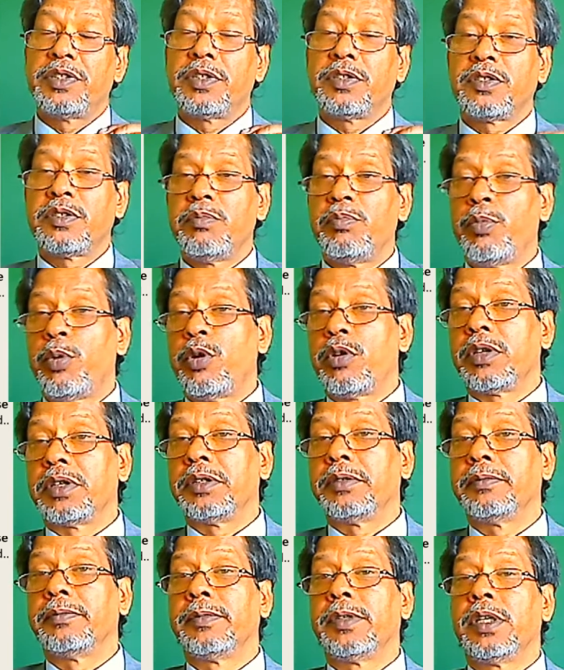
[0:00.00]
is
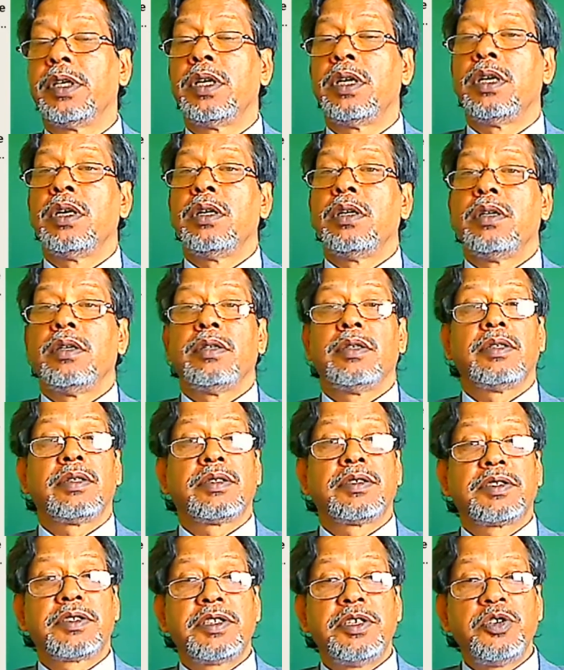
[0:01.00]
important.
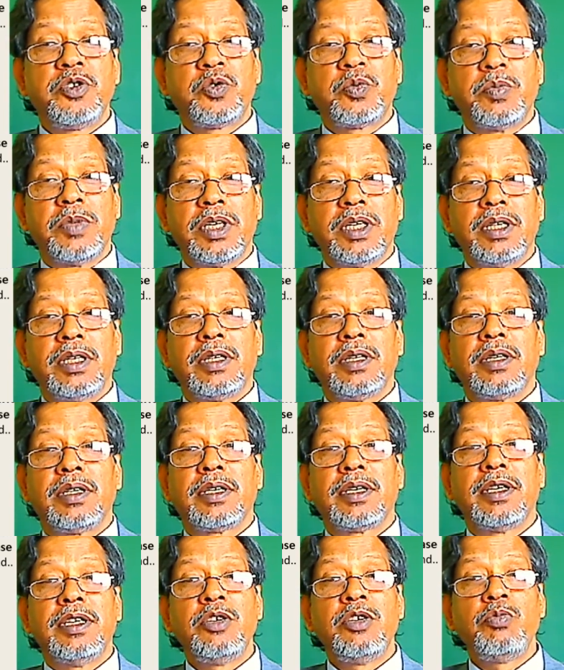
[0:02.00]
Excuse me,
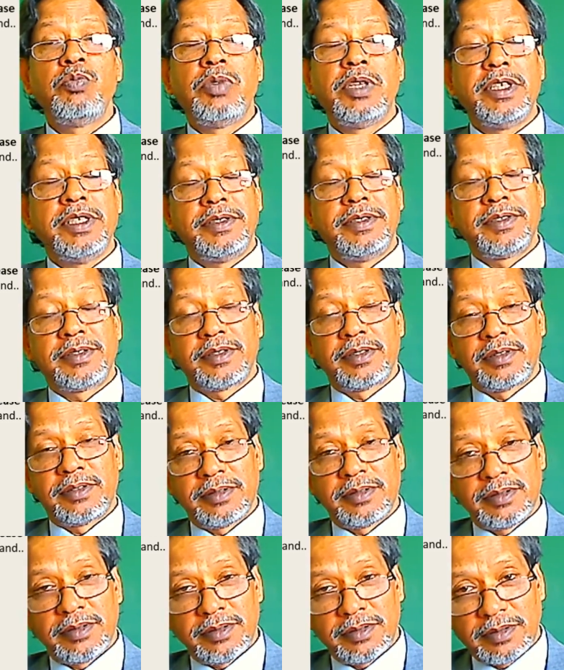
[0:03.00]
can you please
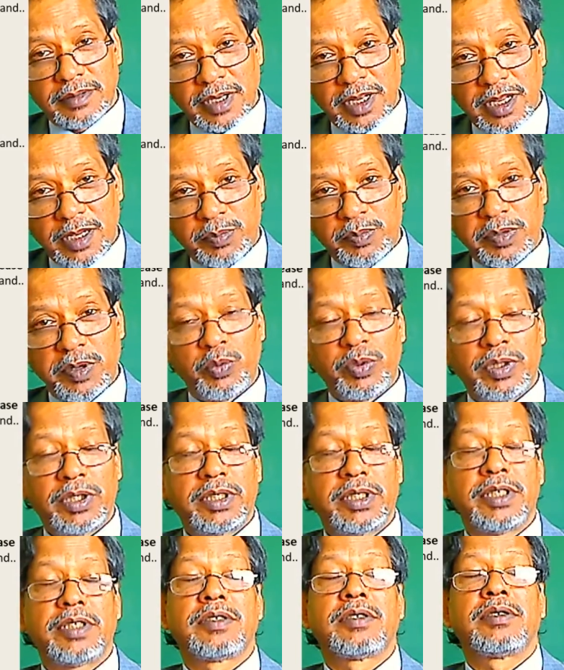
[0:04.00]
help me with
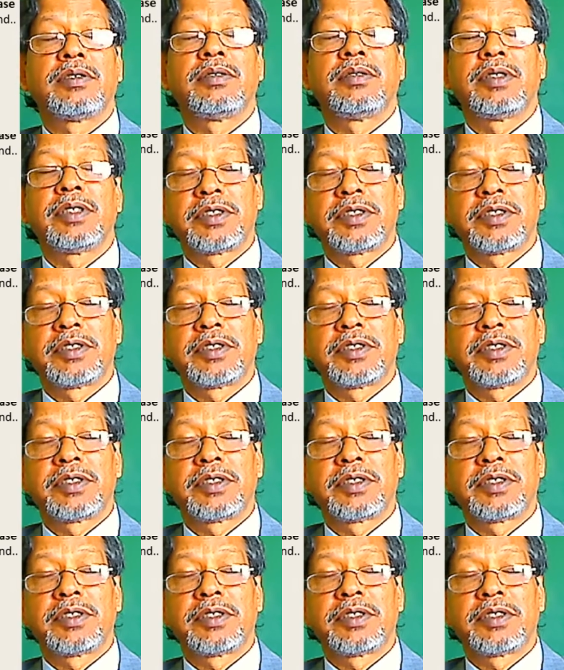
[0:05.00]
this?